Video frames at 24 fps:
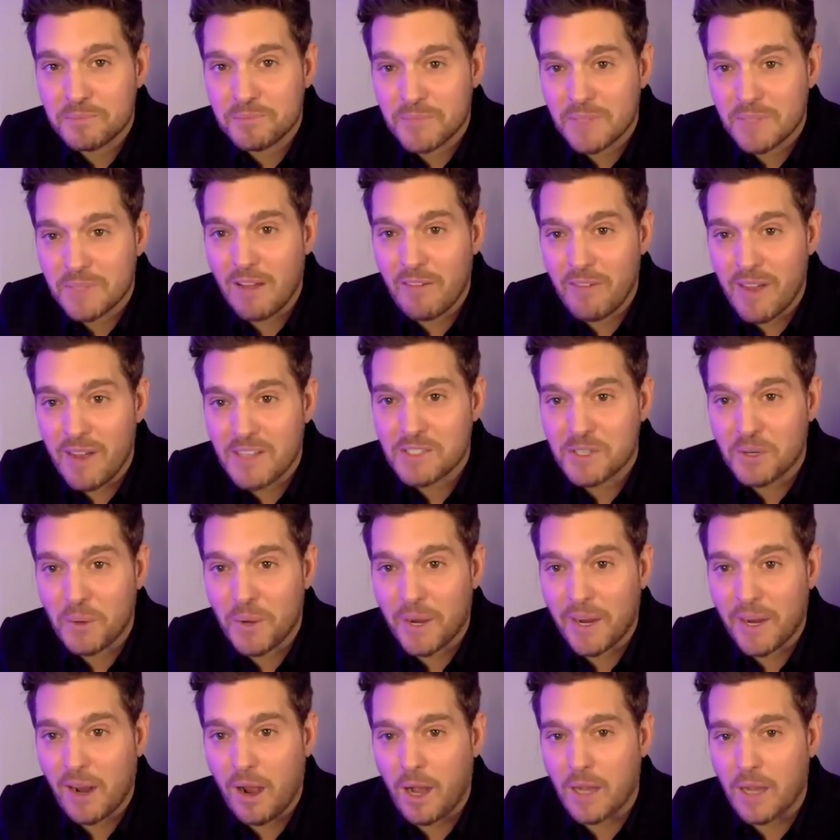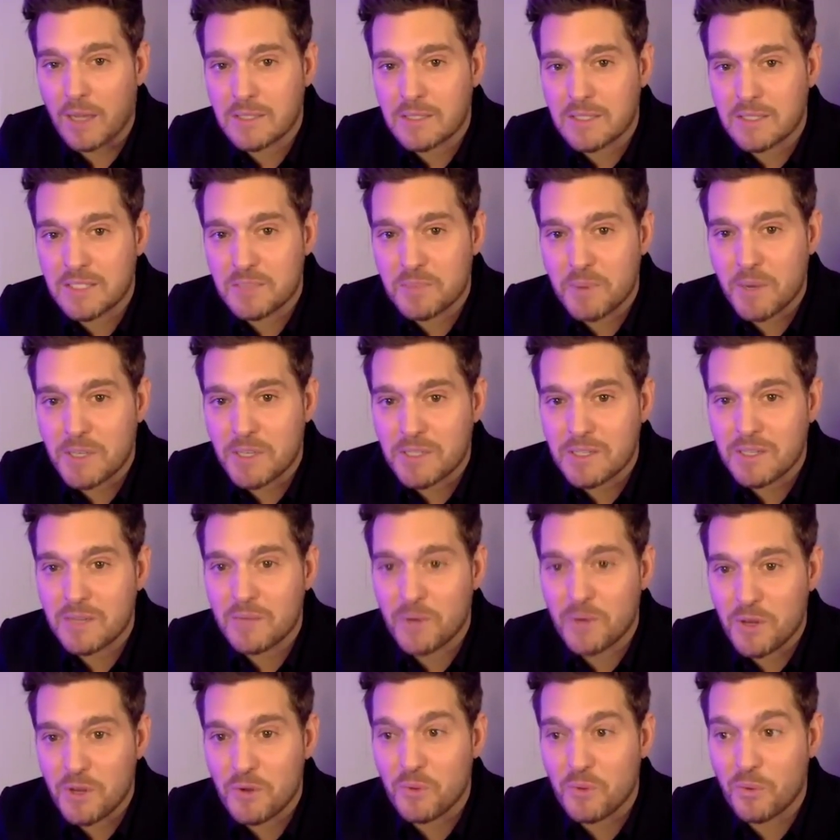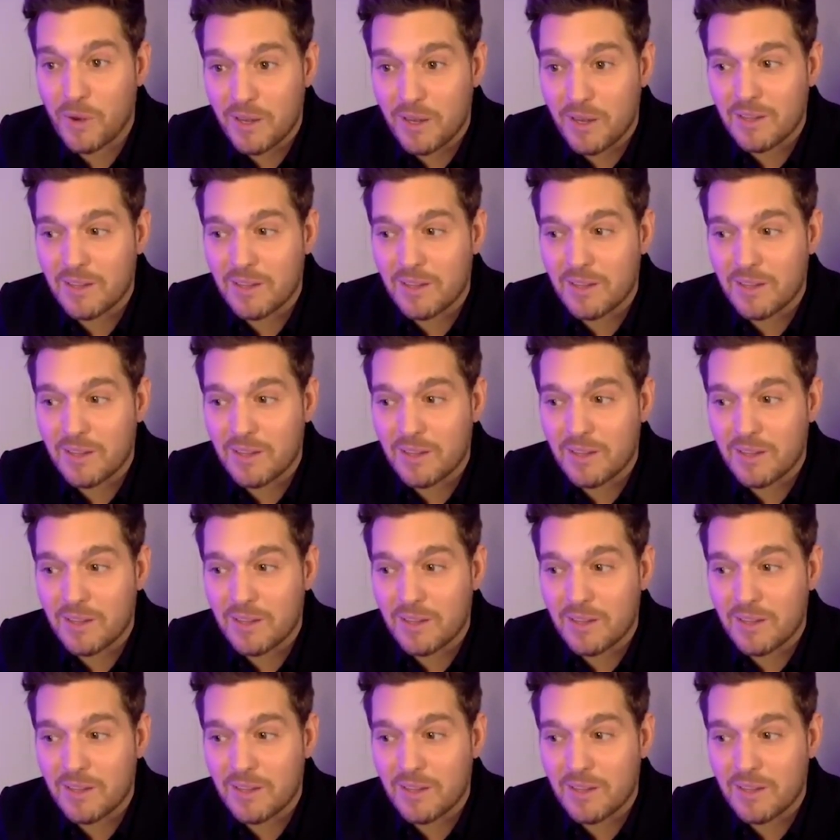Love has a great cost, especially when you